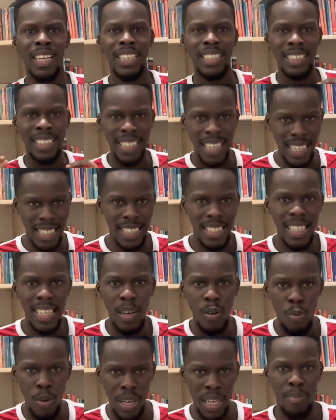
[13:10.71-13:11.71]
They are still a
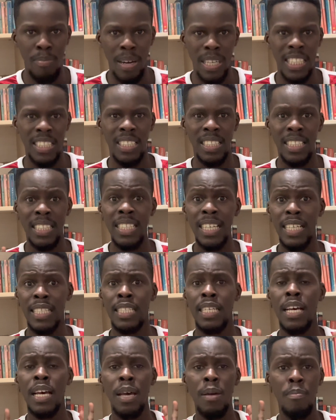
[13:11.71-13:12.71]
winning machine.
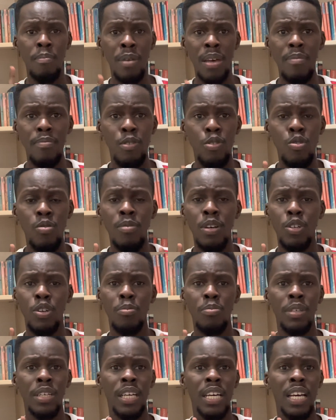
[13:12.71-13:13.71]
Yes, maybe you may not be